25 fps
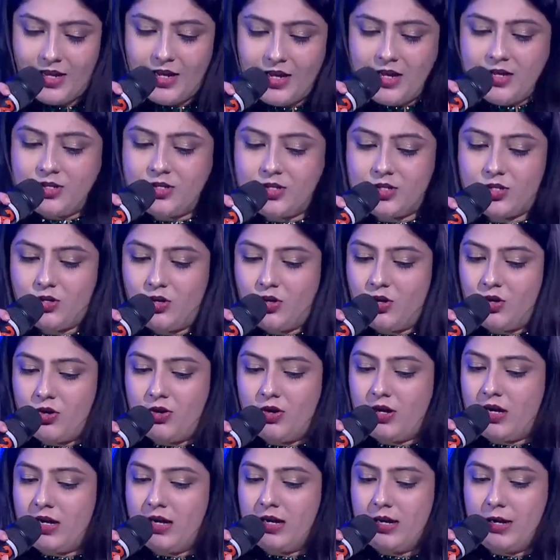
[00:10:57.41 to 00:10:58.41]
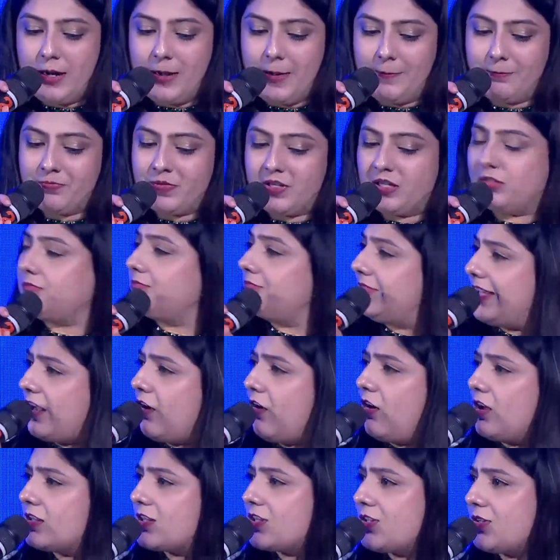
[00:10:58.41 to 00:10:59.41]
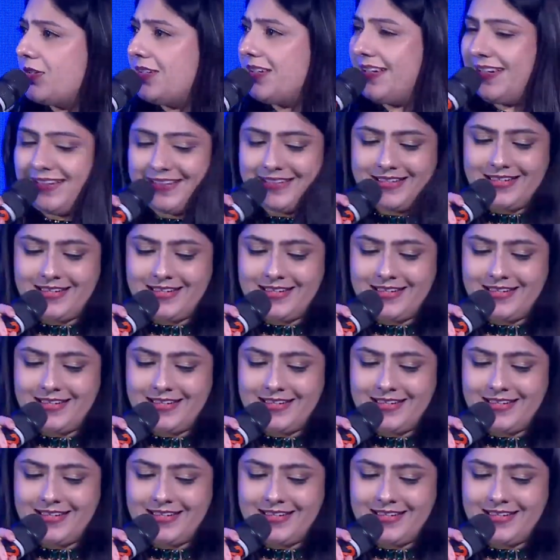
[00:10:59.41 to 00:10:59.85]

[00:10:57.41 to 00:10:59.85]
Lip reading: So they also need